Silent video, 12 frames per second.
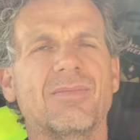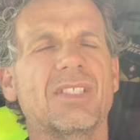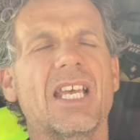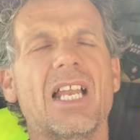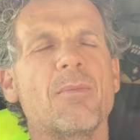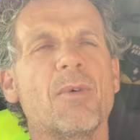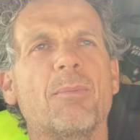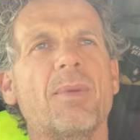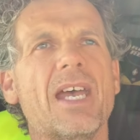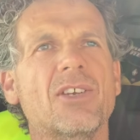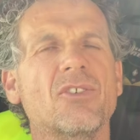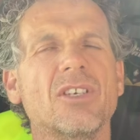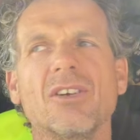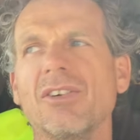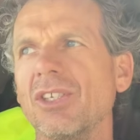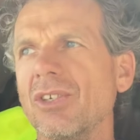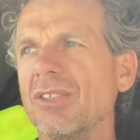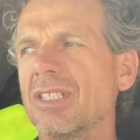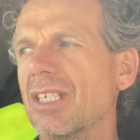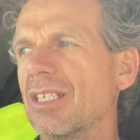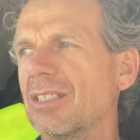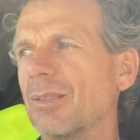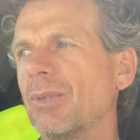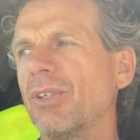sell them a battery or a new
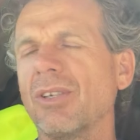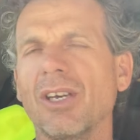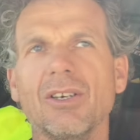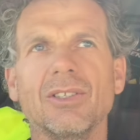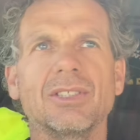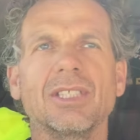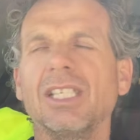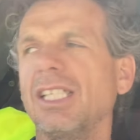system, who knows.